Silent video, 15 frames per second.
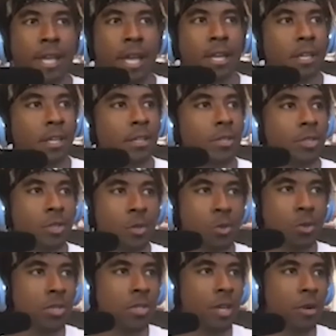any
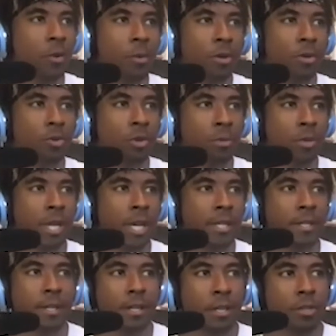excuses. I don't want to
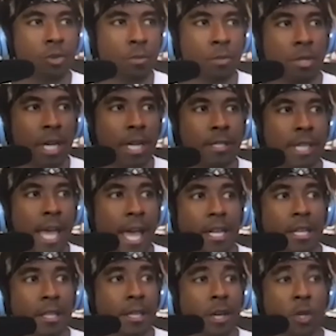attribute that to
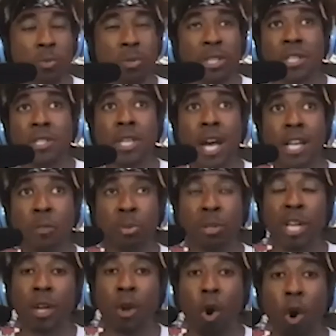anything else, but these guys
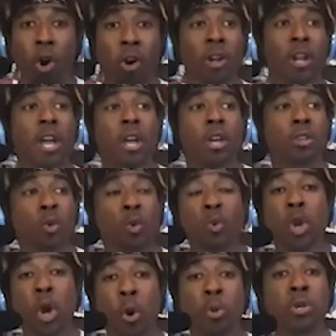playing hard.
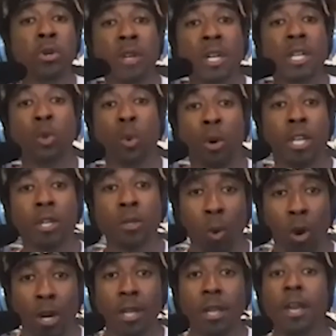You're in
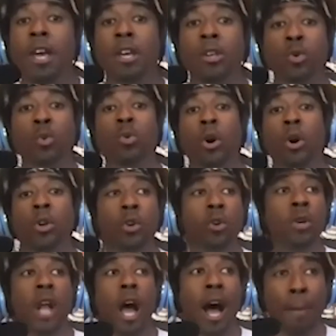2020.
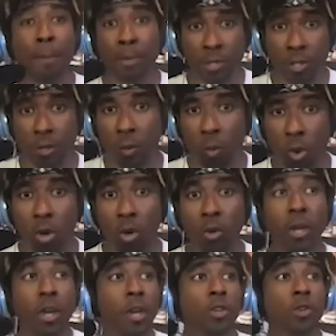You're in opposite world.
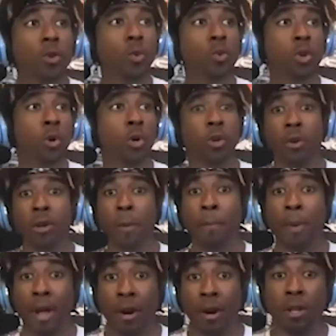You're in a
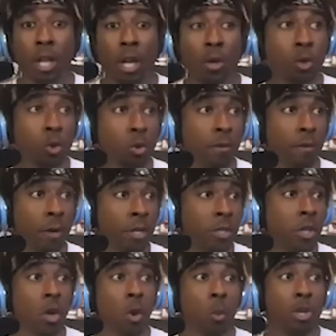parallel
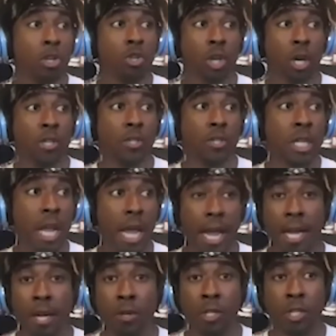universe when Justin
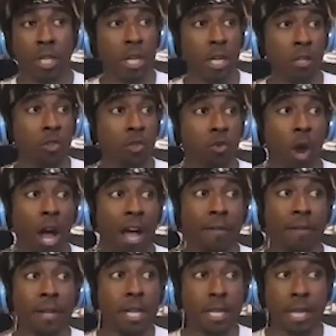Anderson is
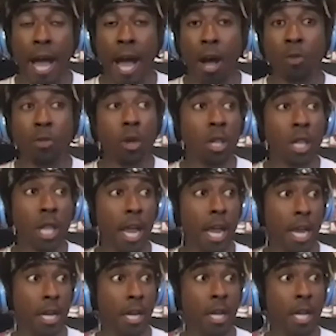driving down the lane